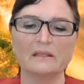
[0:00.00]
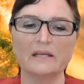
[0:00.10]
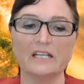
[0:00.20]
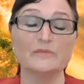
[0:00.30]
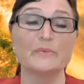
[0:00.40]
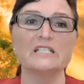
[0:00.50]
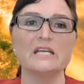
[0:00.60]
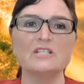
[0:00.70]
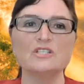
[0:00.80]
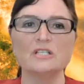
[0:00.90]

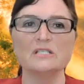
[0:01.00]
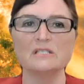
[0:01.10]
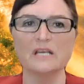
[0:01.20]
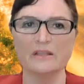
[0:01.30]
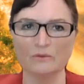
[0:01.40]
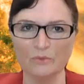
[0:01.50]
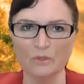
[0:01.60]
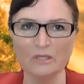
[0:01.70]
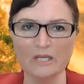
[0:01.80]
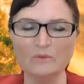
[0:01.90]
expectations and the
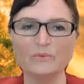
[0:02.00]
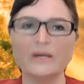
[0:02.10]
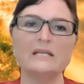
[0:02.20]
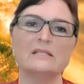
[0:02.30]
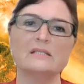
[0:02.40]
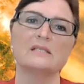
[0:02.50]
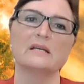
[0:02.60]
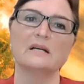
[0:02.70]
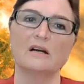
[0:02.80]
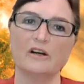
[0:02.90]
rollout rates,
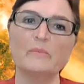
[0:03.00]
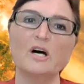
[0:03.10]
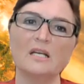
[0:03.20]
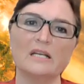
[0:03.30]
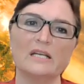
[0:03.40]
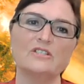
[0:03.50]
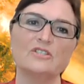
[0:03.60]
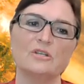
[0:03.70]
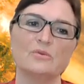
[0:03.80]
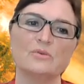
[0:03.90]
our modeling
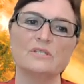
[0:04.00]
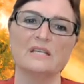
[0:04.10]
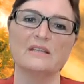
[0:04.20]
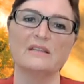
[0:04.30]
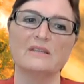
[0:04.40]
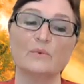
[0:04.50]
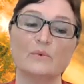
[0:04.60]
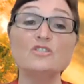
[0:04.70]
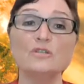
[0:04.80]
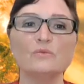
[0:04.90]
shows that we
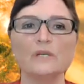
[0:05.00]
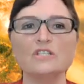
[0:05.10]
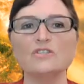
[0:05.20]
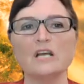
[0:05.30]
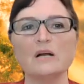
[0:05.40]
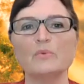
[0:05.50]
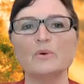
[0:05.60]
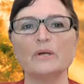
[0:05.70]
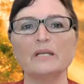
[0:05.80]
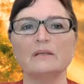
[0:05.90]
should reach that
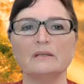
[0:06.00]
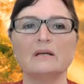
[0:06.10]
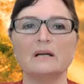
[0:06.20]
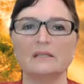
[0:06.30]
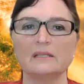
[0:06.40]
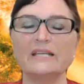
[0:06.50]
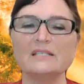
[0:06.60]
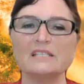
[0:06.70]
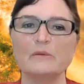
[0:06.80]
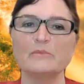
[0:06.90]
point late
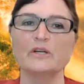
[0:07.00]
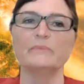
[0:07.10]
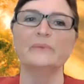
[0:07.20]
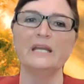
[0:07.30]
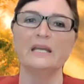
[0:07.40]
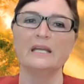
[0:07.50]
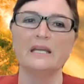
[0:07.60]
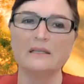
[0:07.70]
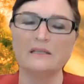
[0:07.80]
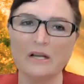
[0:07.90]
summer, being
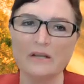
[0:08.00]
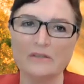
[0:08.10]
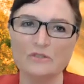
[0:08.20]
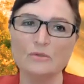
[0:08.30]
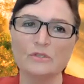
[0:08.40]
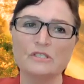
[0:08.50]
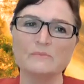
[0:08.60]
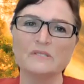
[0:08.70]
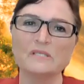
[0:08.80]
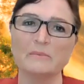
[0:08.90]
not the
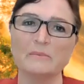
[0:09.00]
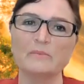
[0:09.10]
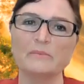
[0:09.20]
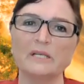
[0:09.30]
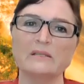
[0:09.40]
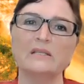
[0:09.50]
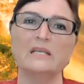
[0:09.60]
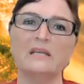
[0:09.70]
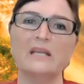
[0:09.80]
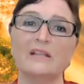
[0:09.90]
tourism summer, but
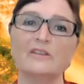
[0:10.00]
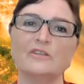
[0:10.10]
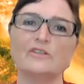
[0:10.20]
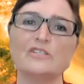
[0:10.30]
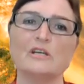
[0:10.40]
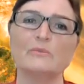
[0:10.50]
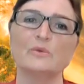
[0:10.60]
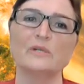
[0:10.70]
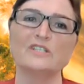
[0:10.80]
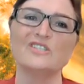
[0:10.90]
the calendar summer,
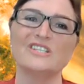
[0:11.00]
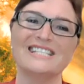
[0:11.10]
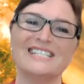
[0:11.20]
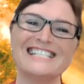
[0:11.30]
which is